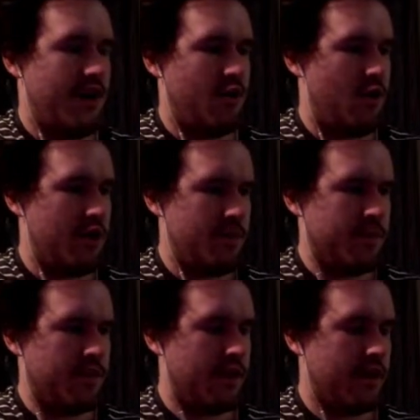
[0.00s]
don't want to
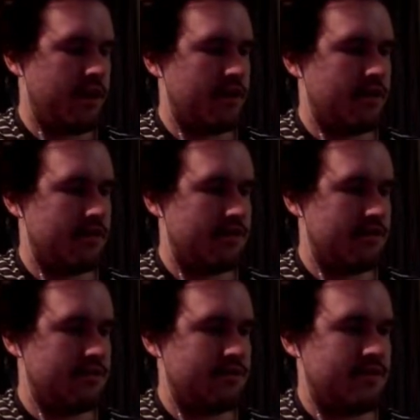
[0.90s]
be like,
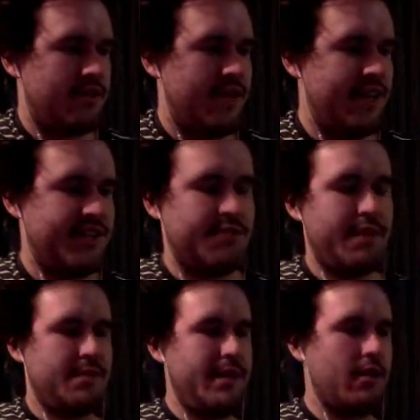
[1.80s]
it just
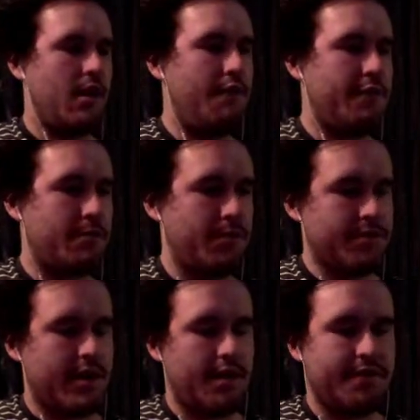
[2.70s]
makes me uncomfortable
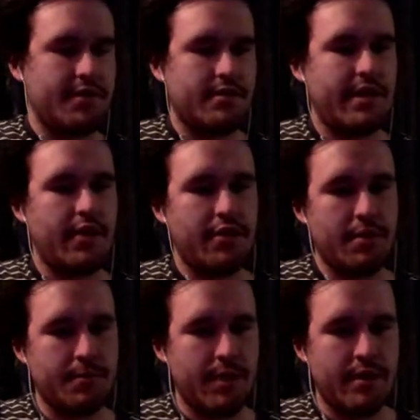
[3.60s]
to have to tell
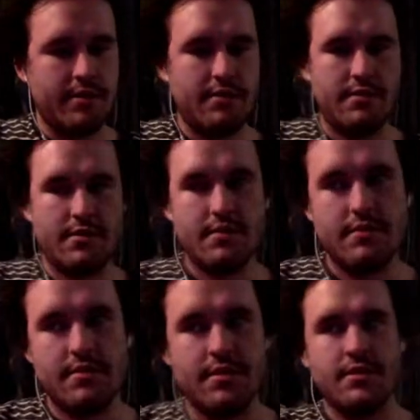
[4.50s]
them like,
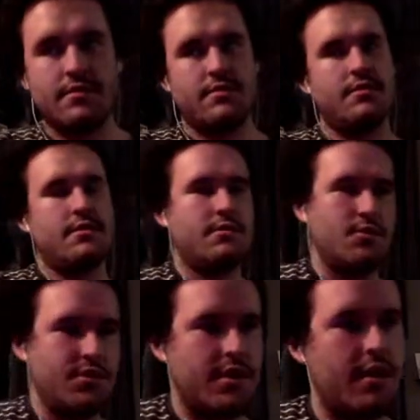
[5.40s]

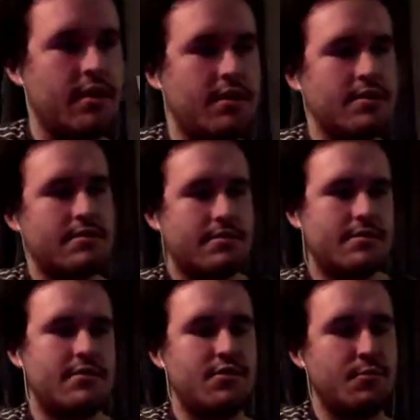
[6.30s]
you suck,
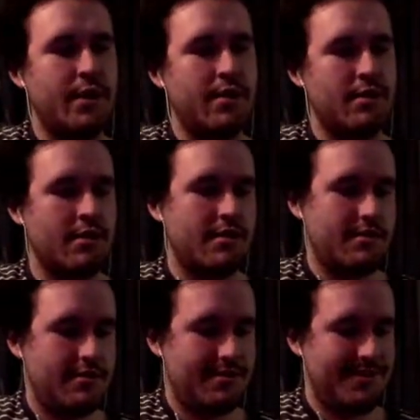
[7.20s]
do better.
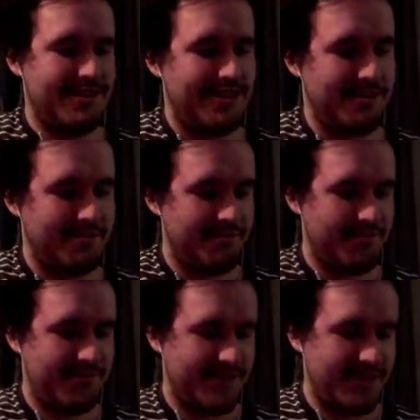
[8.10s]

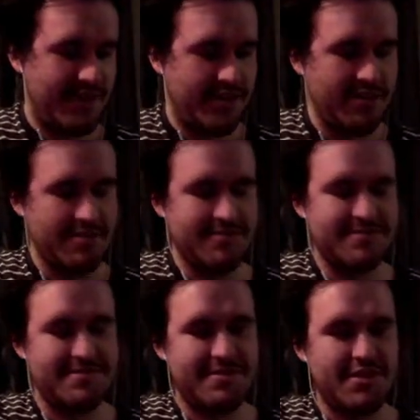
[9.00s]
I don't know.
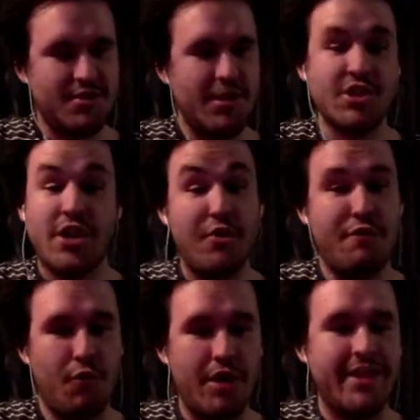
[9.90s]
So I just try to
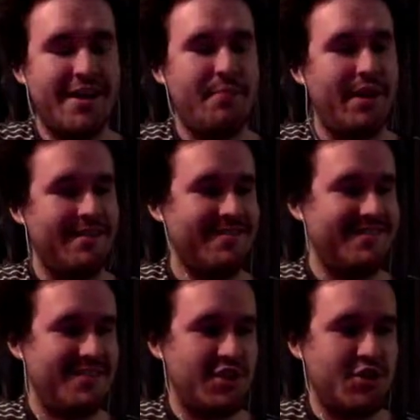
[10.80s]
avoid that by
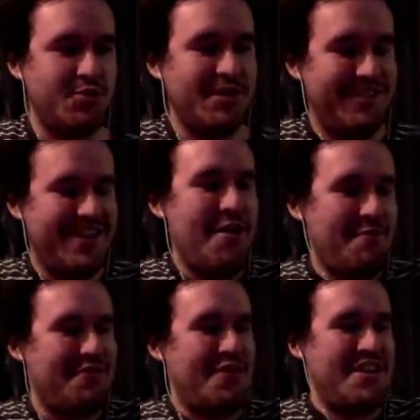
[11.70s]
doing like
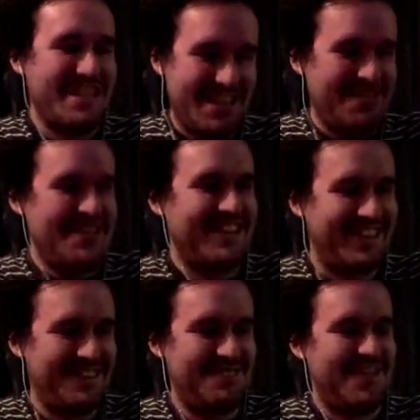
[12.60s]
upfront giving
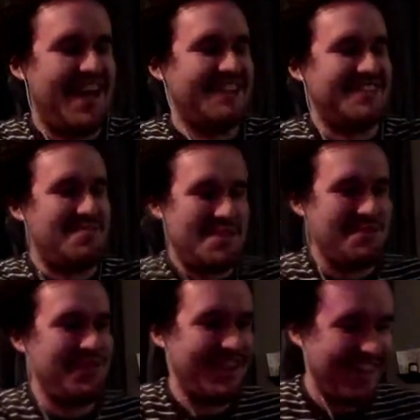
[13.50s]
tasks to
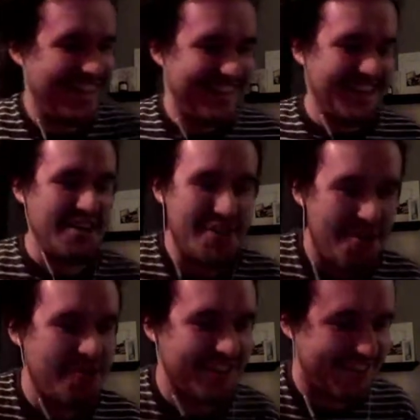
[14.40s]
people that I
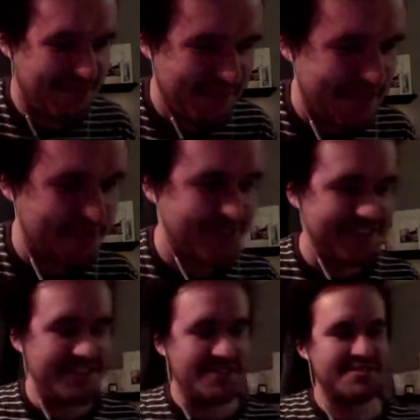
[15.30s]
know that they'll be able to
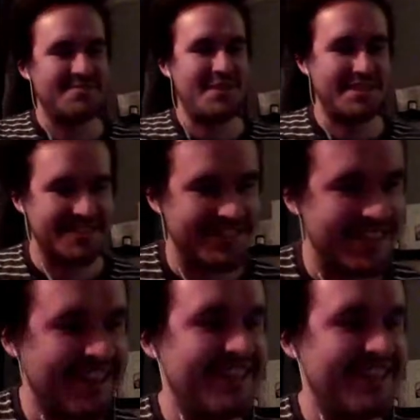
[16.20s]
do, basically.